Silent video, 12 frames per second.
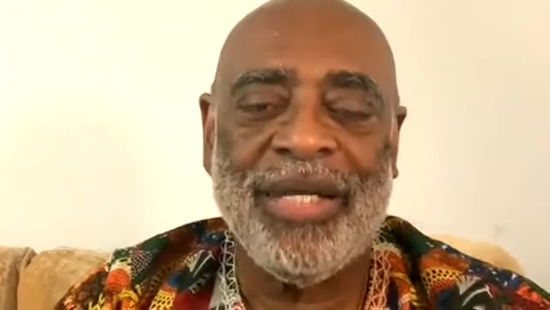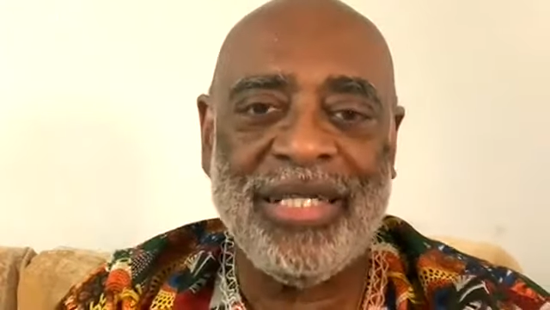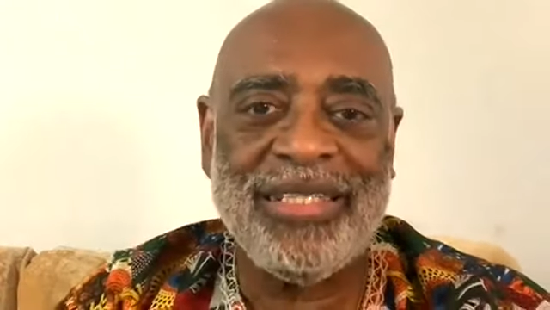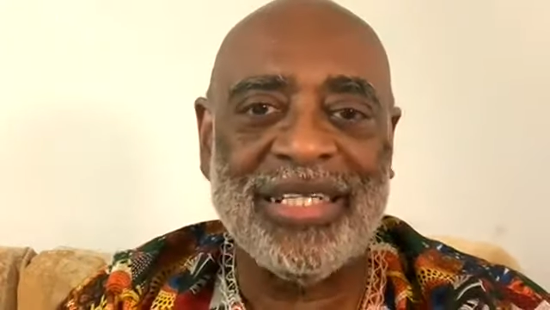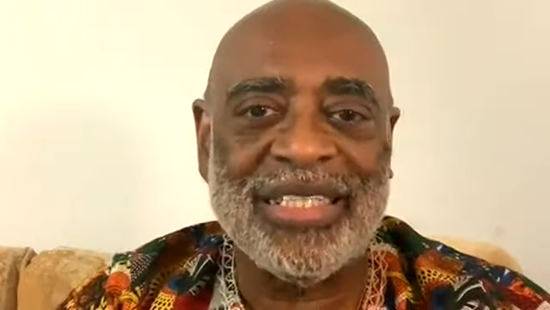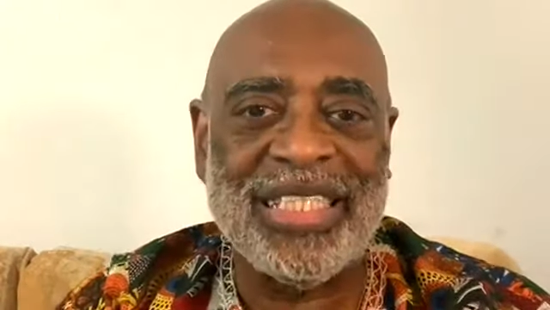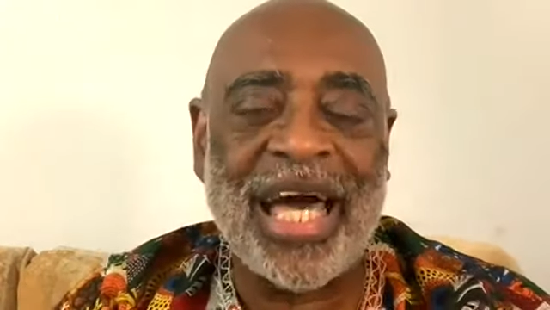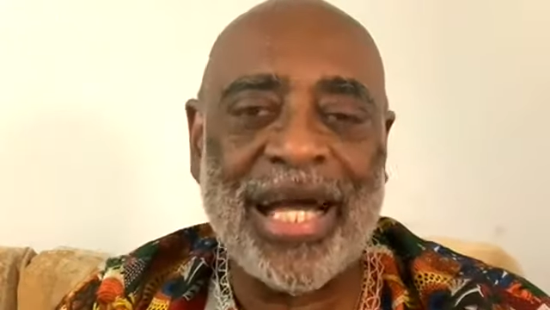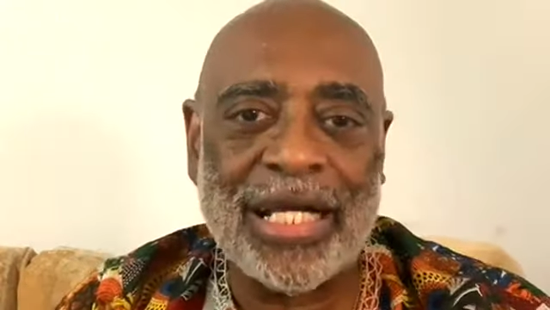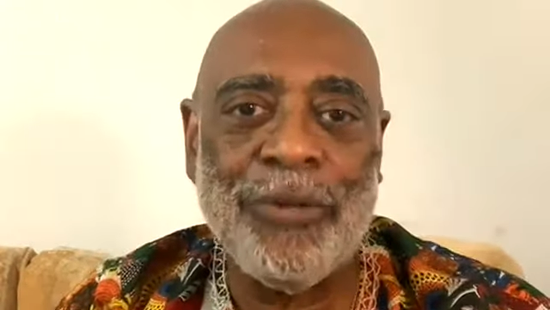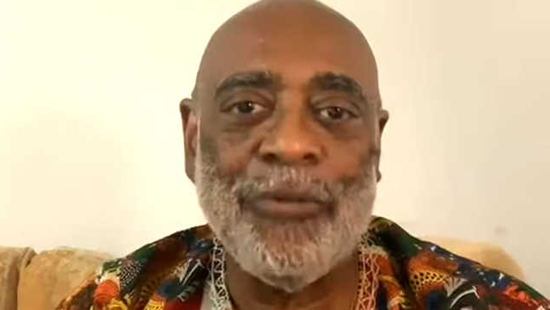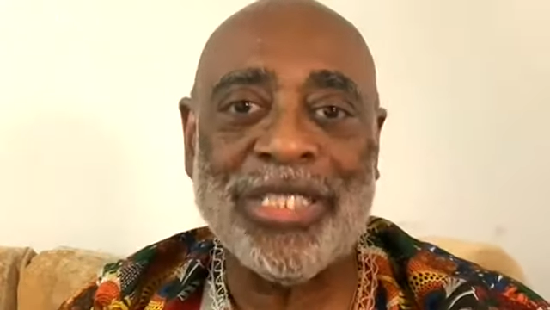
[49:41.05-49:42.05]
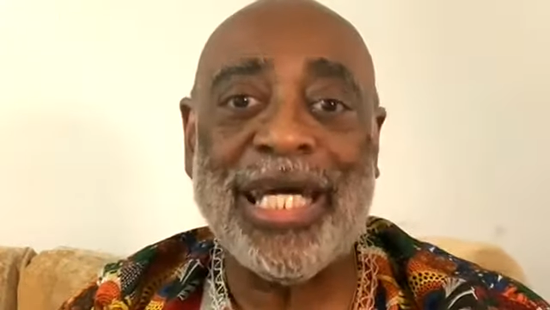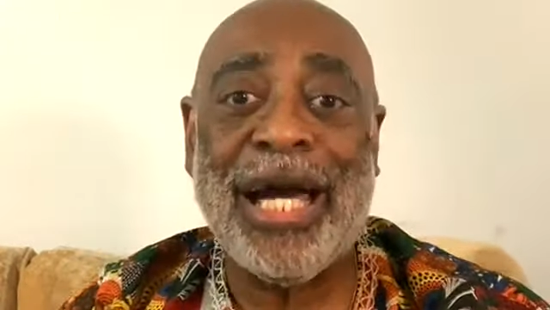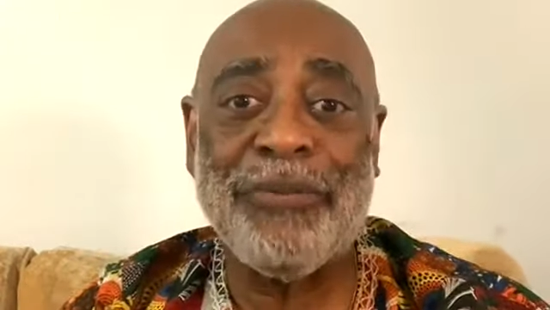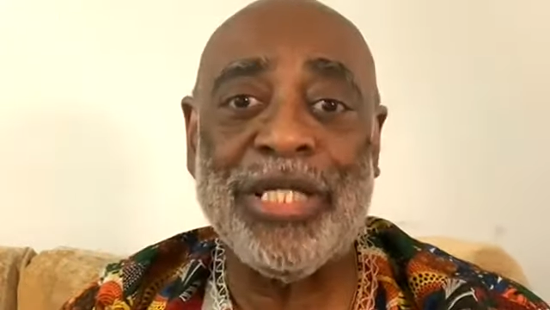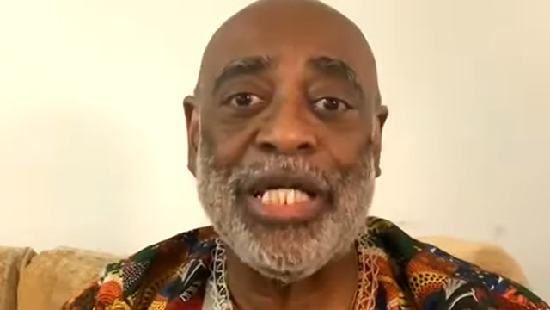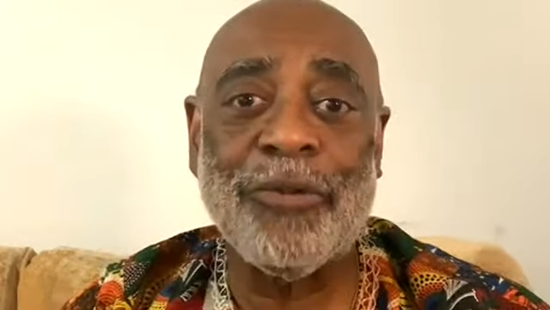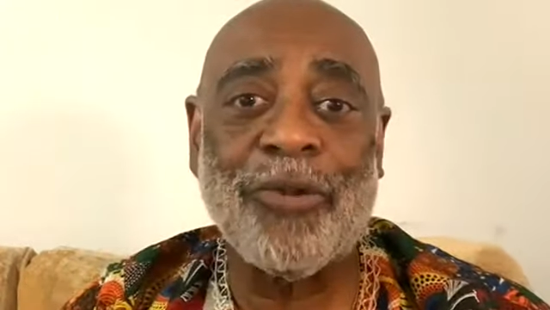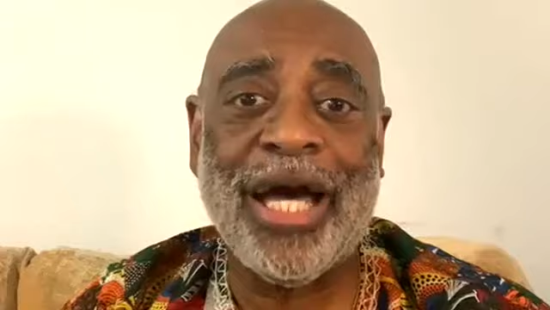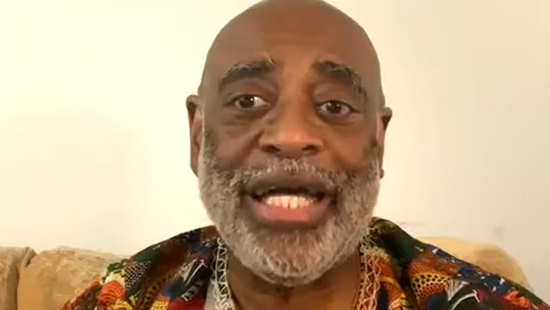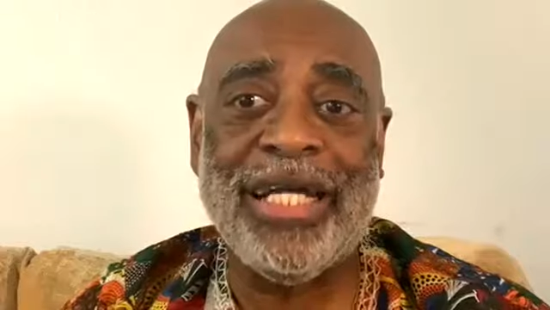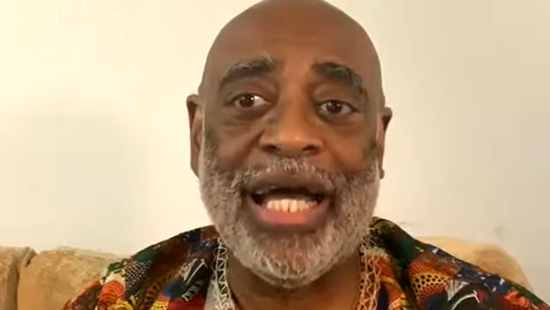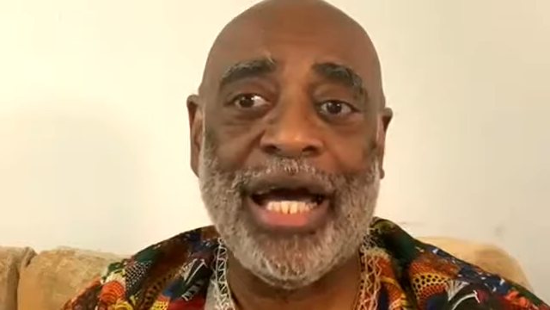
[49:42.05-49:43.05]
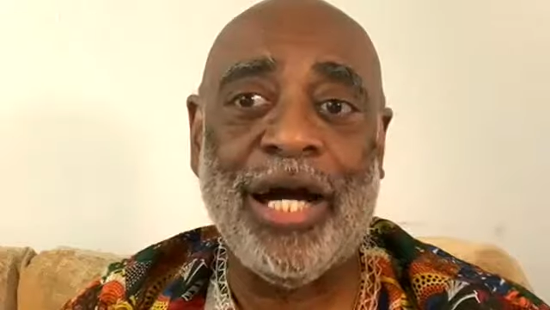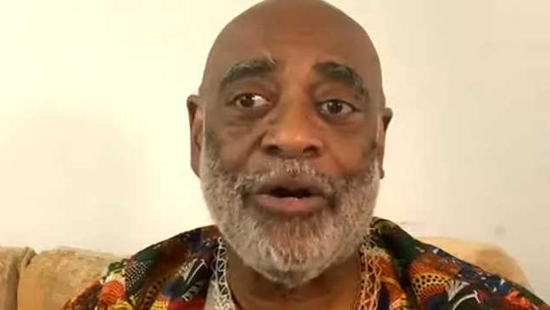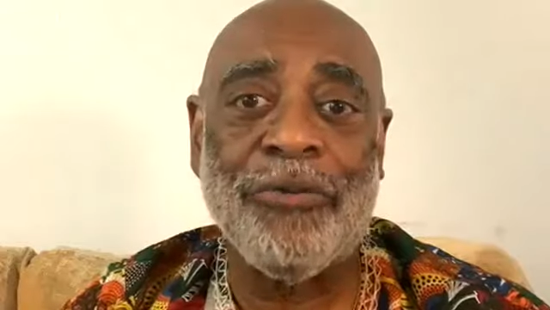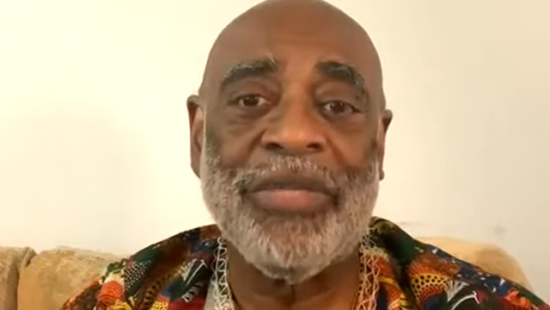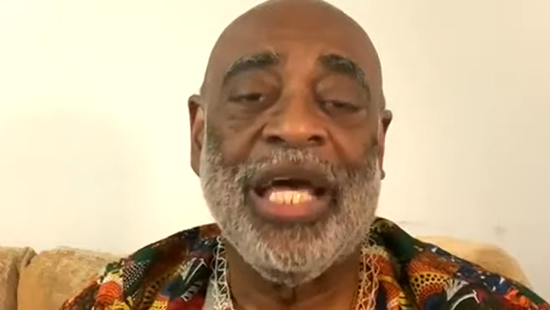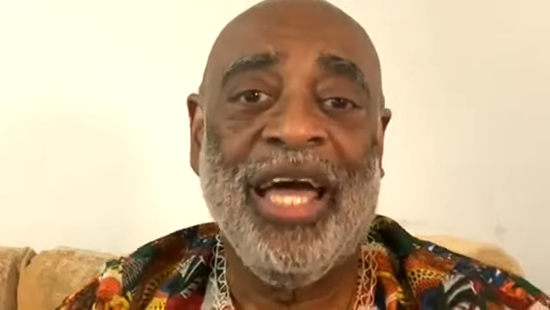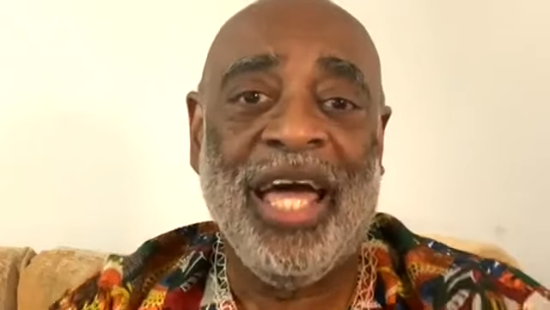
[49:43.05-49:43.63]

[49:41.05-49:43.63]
that's exactly what's happening right now.